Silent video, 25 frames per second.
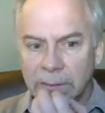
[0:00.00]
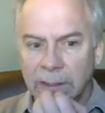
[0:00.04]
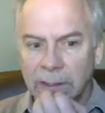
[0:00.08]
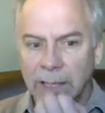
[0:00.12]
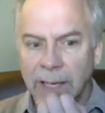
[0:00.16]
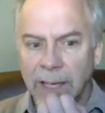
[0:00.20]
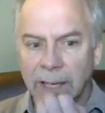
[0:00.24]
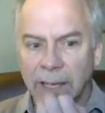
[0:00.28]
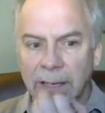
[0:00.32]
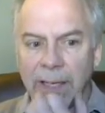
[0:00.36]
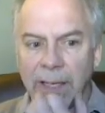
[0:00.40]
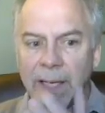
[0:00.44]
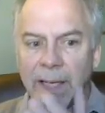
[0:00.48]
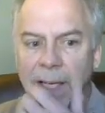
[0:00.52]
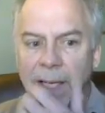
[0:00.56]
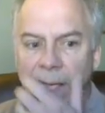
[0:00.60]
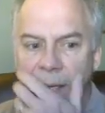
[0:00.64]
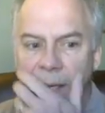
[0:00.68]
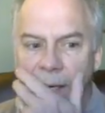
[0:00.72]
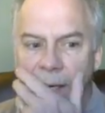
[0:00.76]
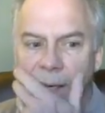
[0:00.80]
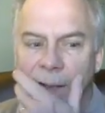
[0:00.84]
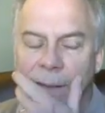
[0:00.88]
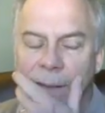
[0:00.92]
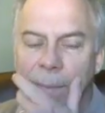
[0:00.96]
And
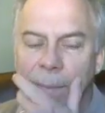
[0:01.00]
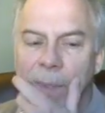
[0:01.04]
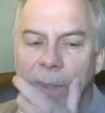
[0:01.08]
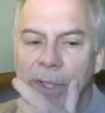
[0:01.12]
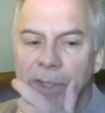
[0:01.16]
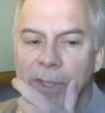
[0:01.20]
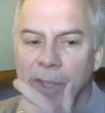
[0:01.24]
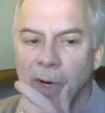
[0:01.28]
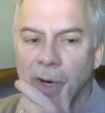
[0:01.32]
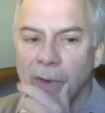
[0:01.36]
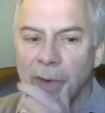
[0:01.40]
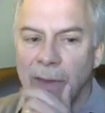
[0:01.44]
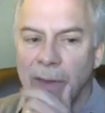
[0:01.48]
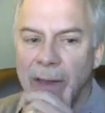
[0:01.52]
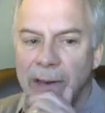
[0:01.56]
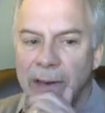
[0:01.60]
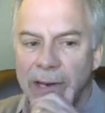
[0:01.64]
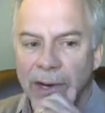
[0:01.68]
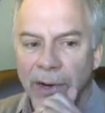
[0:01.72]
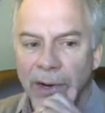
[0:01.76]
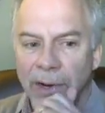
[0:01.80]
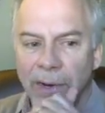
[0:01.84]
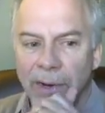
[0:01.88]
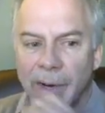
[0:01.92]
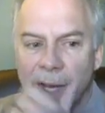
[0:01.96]
I'm going to show that
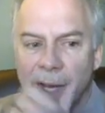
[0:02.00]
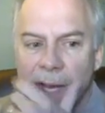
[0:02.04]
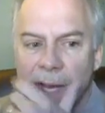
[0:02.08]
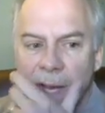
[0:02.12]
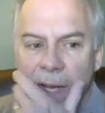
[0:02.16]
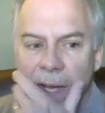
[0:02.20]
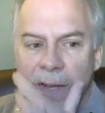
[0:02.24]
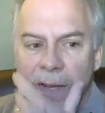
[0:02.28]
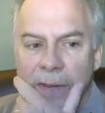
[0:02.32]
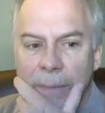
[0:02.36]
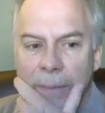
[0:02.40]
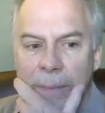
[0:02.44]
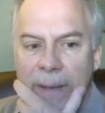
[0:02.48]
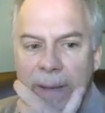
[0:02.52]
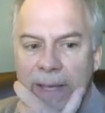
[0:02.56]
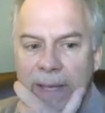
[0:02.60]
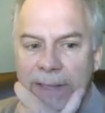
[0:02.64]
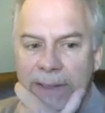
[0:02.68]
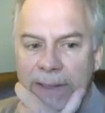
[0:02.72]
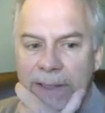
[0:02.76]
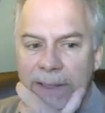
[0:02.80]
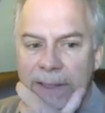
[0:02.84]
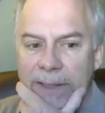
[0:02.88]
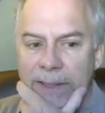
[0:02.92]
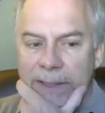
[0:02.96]
here. The
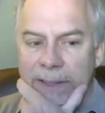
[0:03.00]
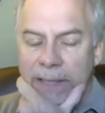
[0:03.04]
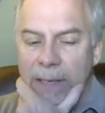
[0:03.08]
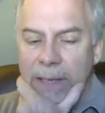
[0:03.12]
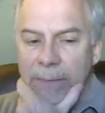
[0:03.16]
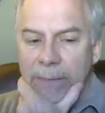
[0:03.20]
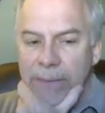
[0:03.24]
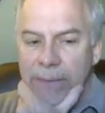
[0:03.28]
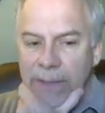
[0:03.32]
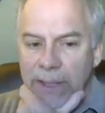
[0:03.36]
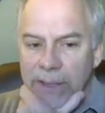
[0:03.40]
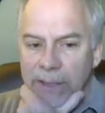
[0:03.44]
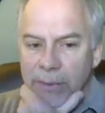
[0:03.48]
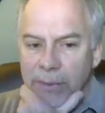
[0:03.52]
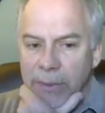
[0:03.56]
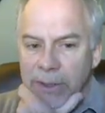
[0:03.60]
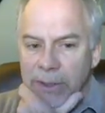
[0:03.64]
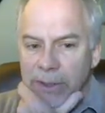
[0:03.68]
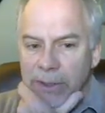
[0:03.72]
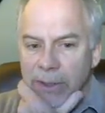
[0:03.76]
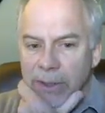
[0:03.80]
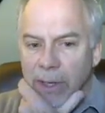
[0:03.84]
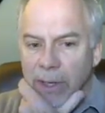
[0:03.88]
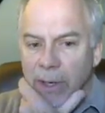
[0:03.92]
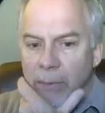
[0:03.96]
basis step says we
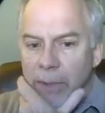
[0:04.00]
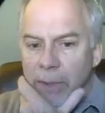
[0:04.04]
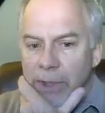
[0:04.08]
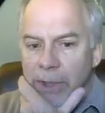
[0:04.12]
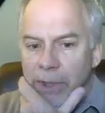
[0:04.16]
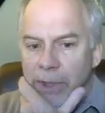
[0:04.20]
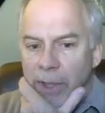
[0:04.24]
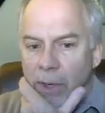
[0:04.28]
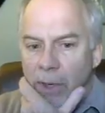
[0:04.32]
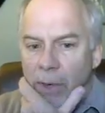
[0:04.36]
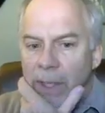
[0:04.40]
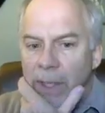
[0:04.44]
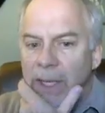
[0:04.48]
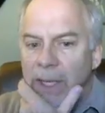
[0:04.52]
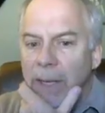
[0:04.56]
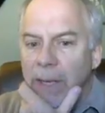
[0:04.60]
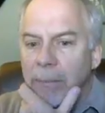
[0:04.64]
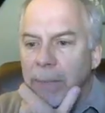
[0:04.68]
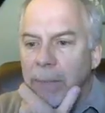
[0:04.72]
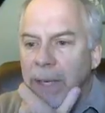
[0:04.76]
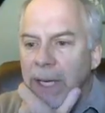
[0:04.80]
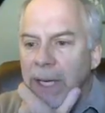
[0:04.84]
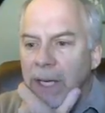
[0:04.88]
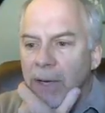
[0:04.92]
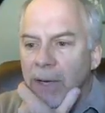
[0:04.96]
start with showing
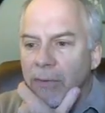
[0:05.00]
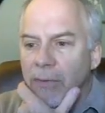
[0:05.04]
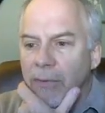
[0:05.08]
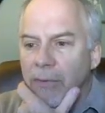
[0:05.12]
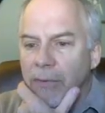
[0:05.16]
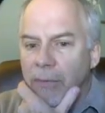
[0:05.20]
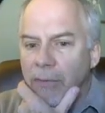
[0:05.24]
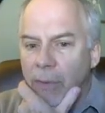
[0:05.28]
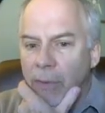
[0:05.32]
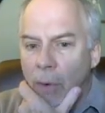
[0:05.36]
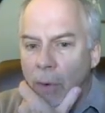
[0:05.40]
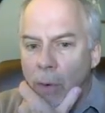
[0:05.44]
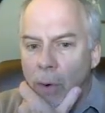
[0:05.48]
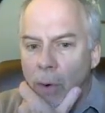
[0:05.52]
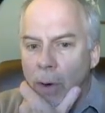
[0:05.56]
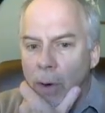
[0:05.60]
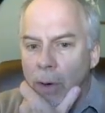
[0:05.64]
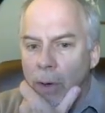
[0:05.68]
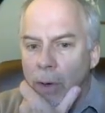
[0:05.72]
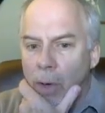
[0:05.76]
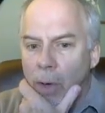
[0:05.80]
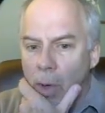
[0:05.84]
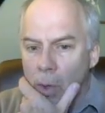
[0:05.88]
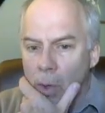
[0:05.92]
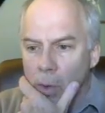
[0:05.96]
that p of
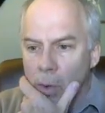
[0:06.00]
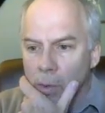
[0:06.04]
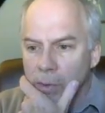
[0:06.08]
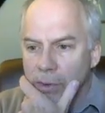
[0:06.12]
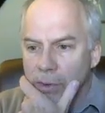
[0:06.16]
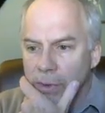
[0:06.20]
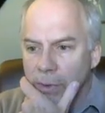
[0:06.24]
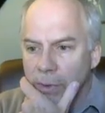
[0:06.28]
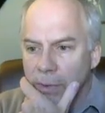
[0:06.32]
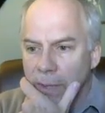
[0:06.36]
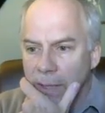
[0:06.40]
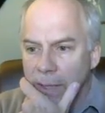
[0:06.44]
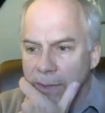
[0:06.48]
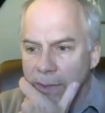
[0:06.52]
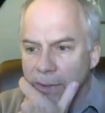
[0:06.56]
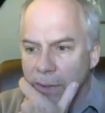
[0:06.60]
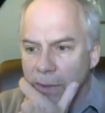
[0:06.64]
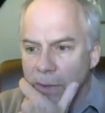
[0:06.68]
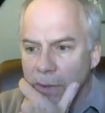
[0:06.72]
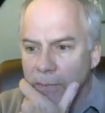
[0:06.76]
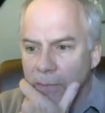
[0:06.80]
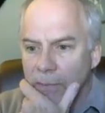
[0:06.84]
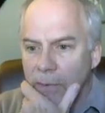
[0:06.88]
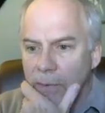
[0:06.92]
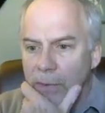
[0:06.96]
4 holds. So that's
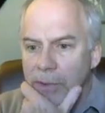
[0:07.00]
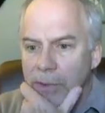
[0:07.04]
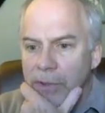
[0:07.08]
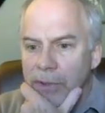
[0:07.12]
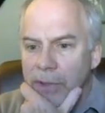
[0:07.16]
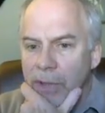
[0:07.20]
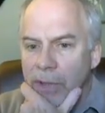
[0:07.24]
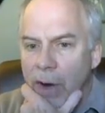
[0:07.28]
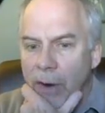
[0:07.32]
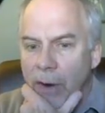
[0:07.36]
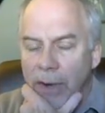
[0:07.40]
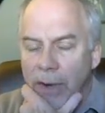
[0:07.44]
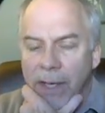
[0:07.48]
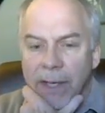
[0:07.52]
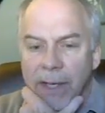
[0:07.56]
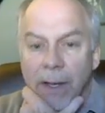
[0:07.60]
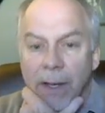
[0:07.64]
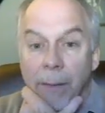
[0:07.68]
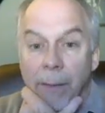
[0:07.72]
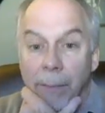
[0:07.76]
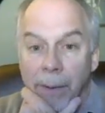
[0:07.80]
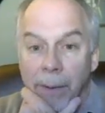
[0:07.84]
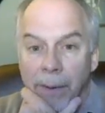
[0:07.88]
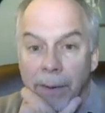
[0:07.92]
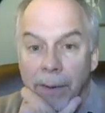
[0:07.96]
our first starting
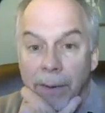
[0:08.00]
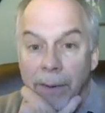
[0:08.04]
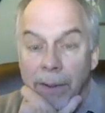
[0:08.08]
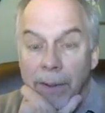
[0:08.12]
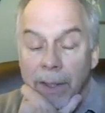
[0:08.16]
number.